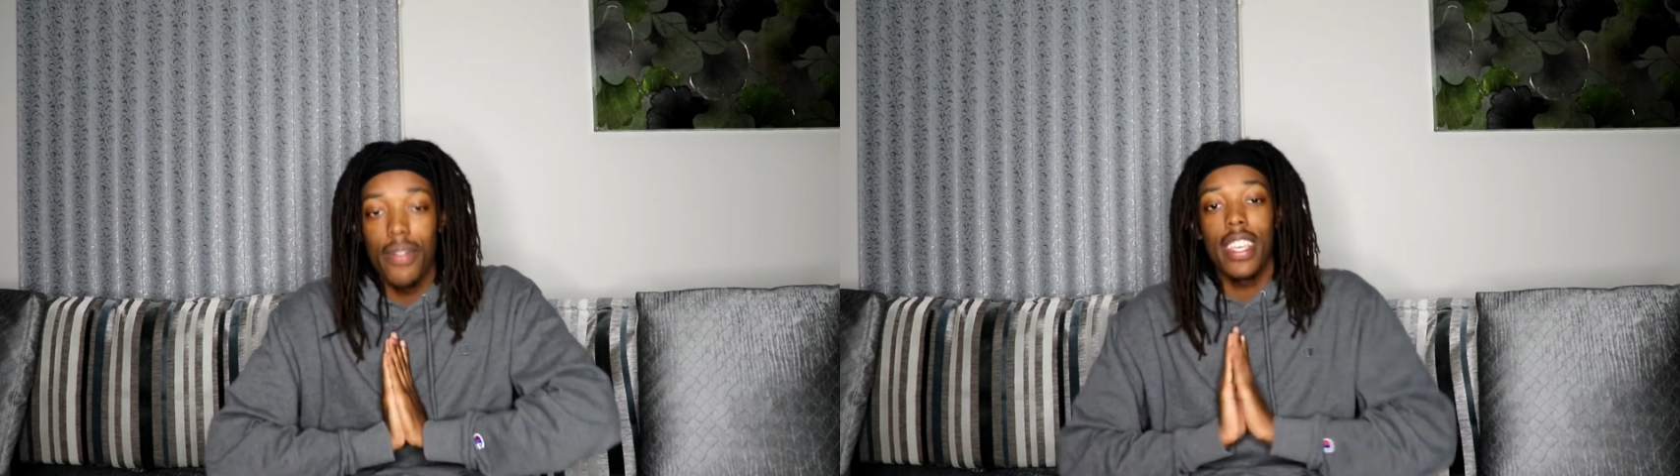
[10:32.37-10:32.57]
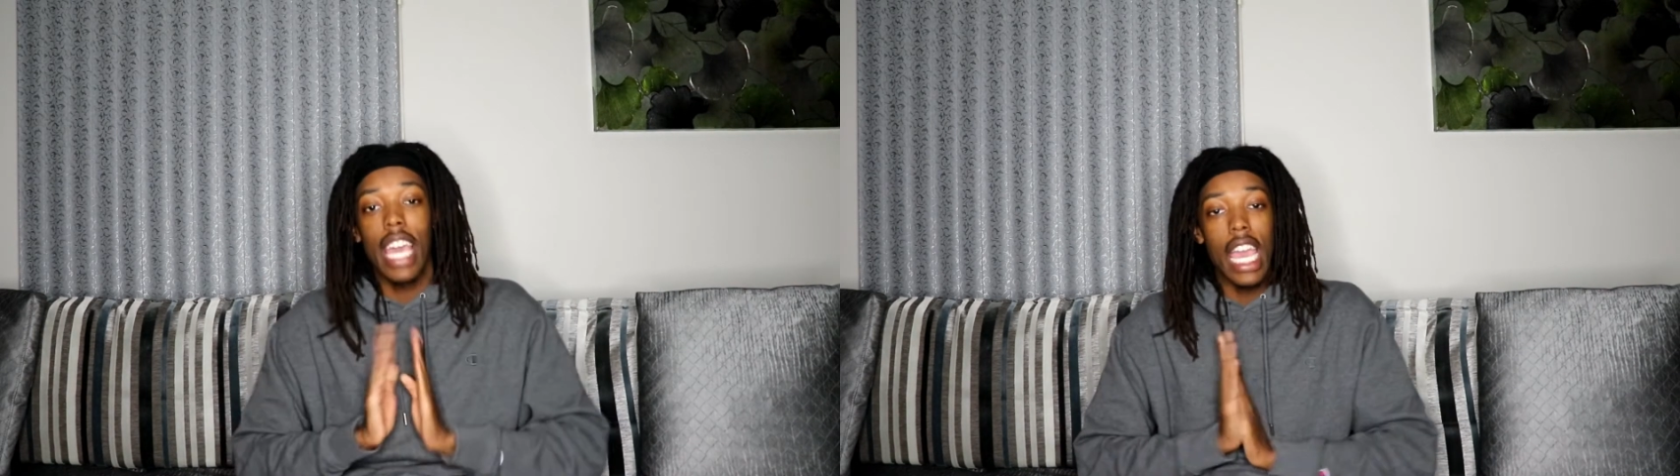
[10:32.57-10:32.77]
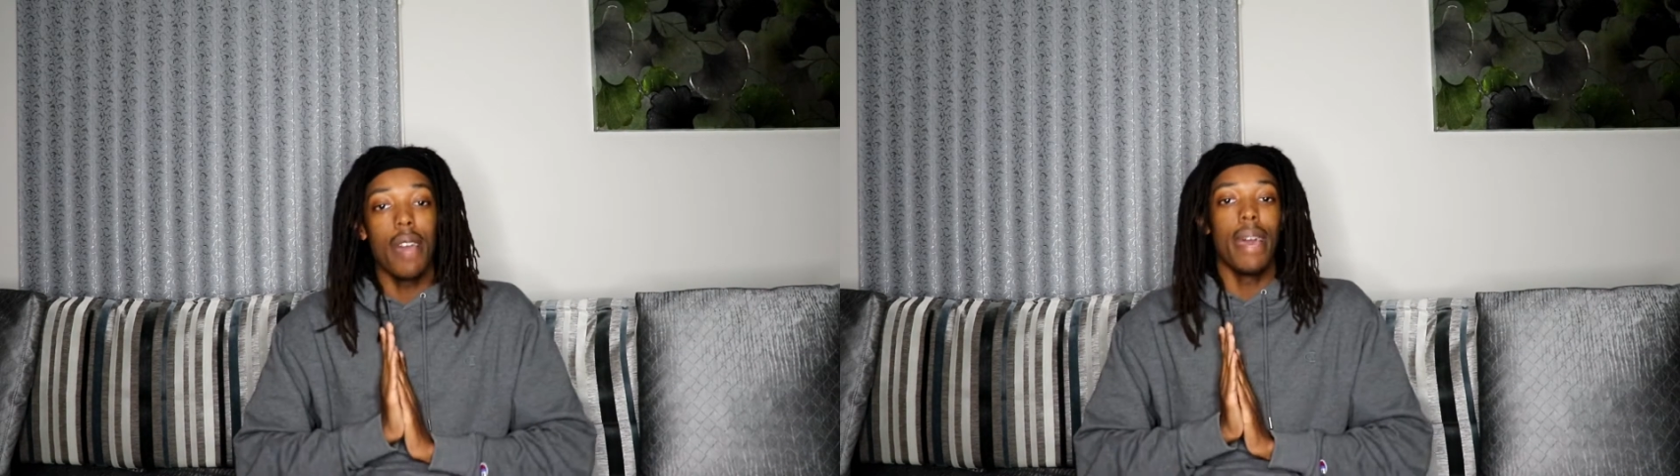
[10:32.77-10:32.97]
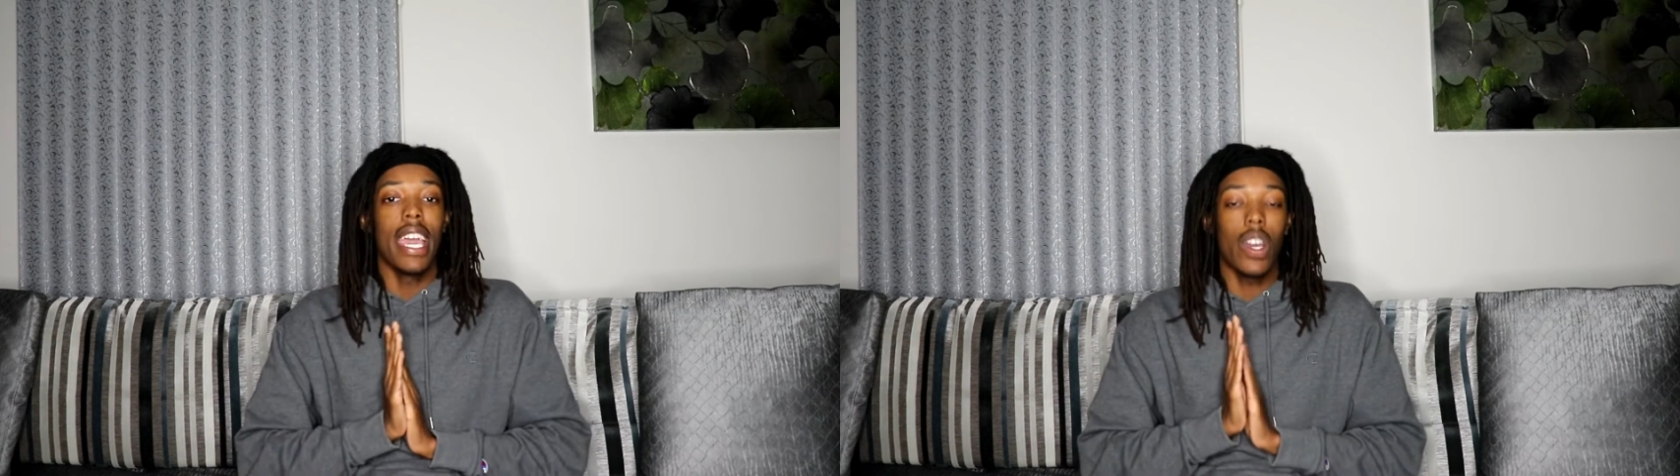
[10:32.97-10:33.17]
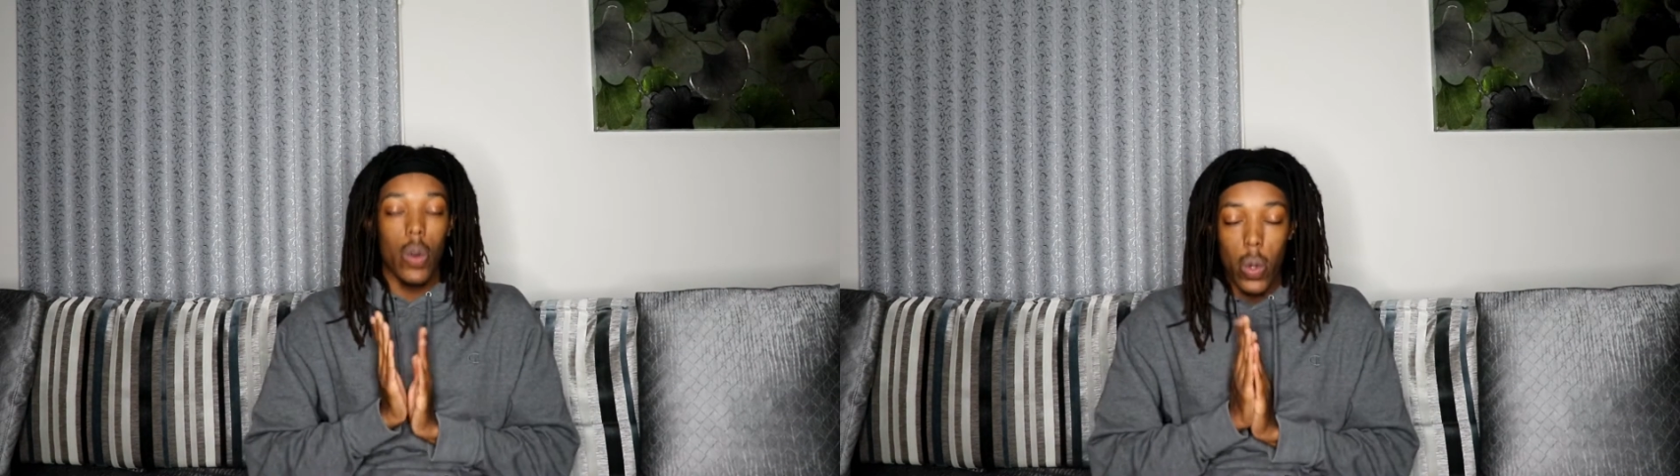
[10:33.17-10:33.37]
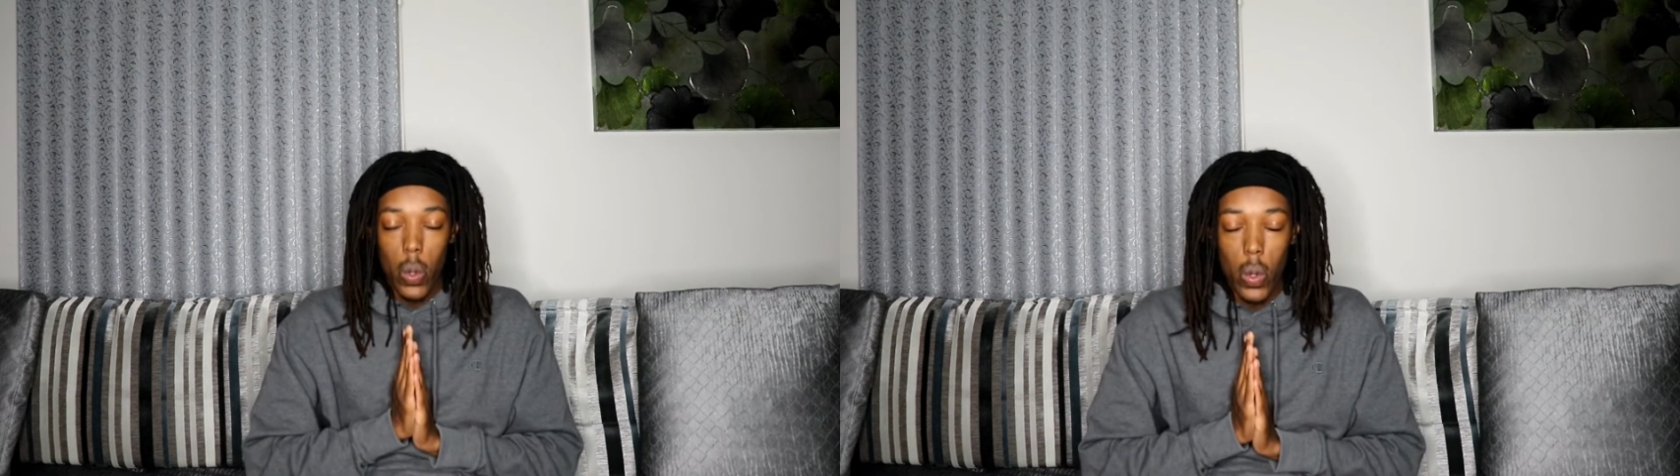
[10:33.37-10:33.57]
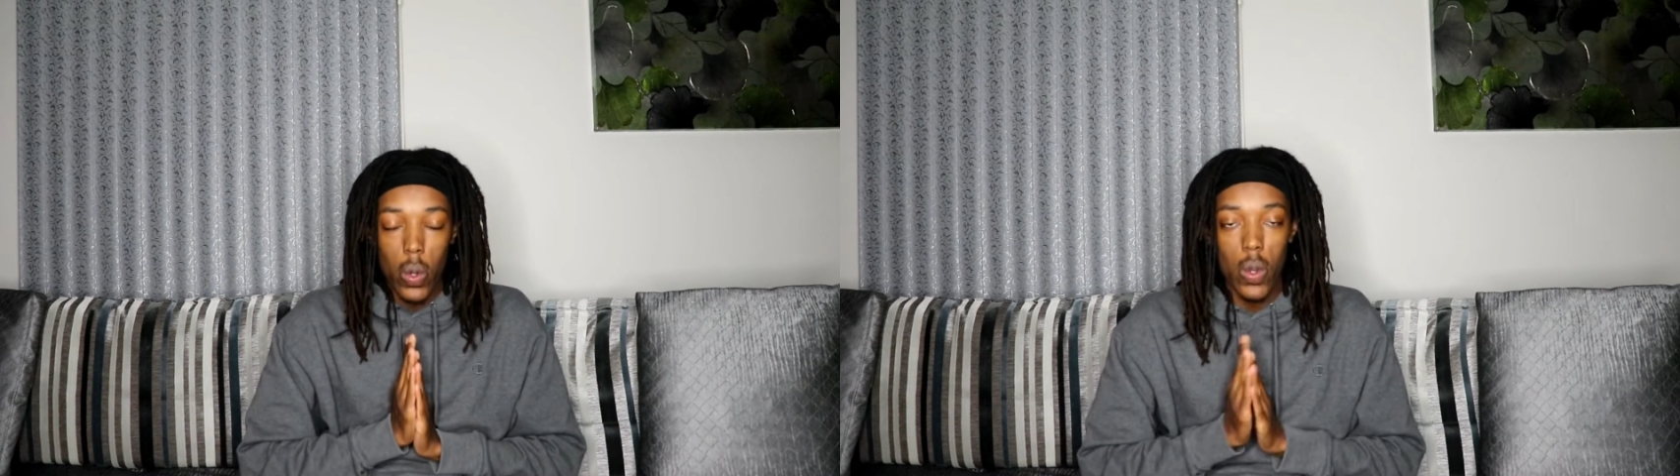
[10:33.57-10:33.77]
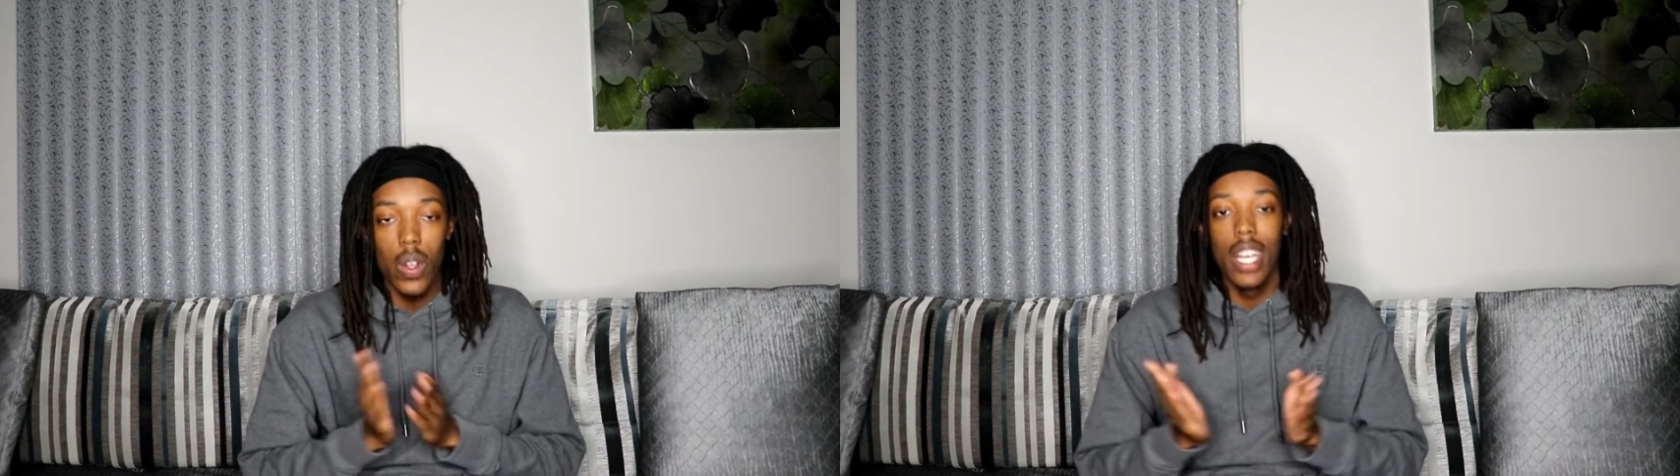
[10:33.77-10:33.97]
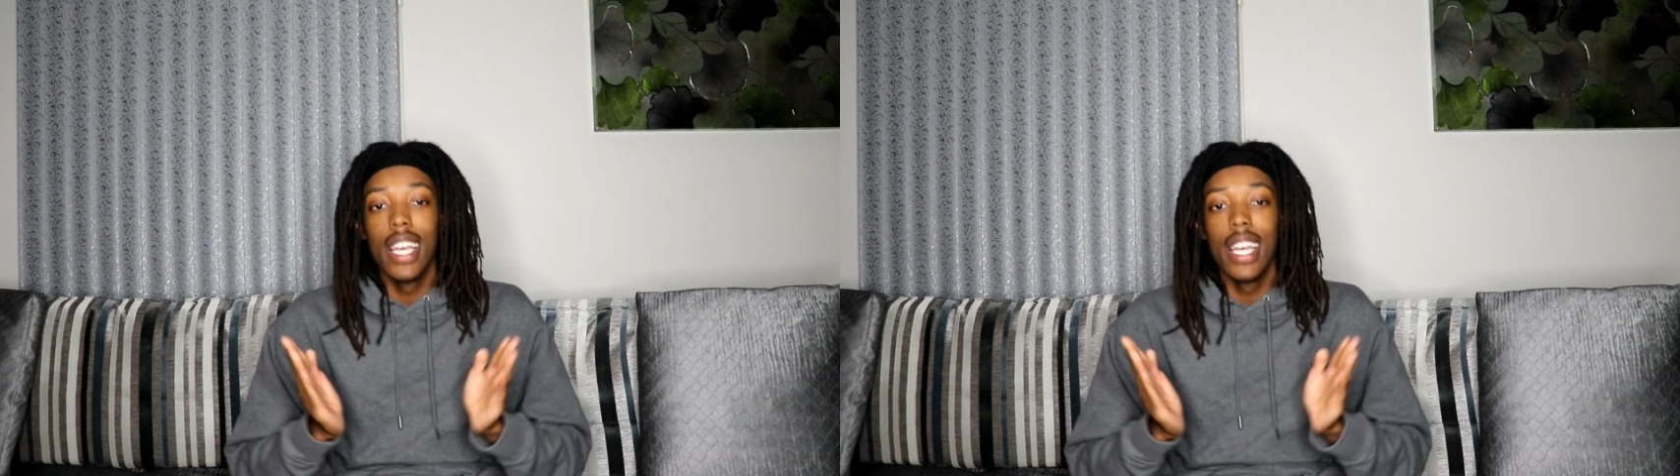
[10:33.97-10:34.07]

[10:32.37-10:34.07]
KMA, Cool,